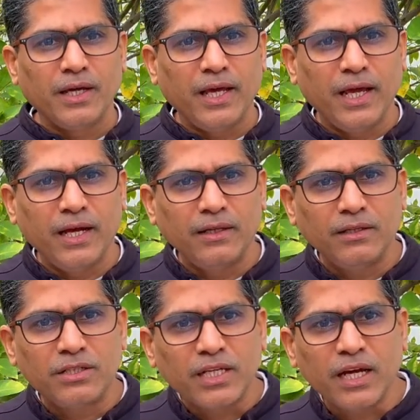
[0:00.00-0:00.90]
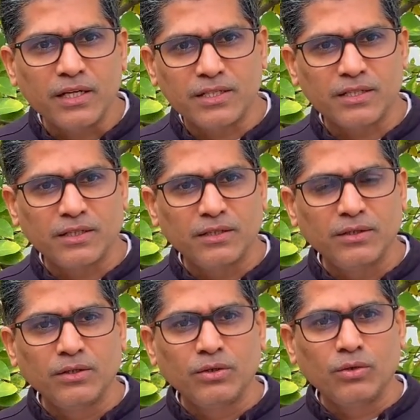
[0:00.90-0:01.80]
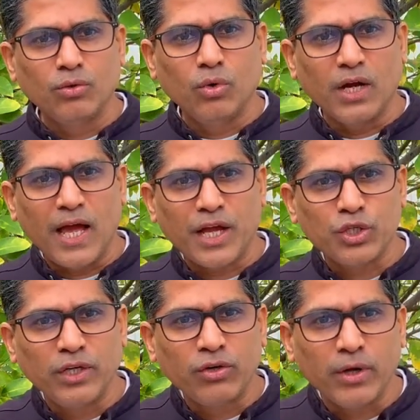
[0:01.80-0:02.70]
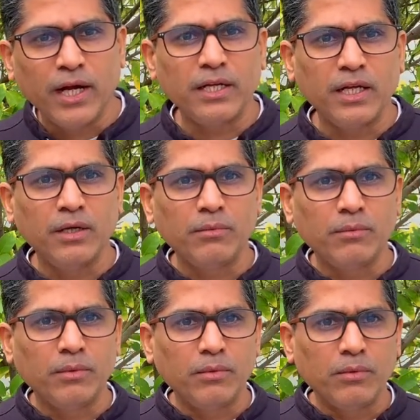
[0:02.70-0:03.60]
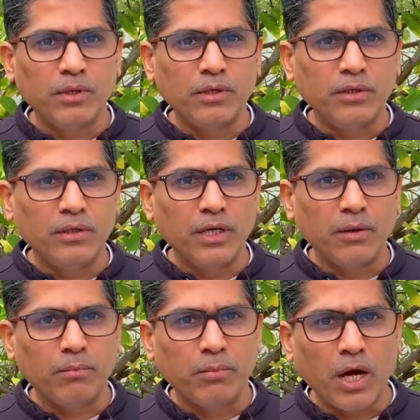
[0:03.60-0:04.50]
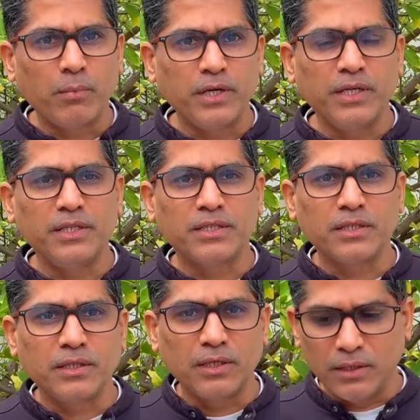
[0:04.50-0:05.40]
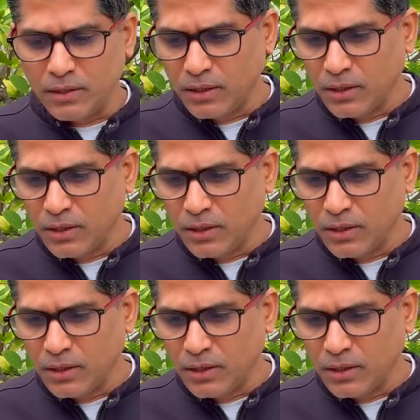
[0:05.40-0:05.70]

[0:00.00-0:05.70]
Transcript: and the tenants who are actually renting their properties, the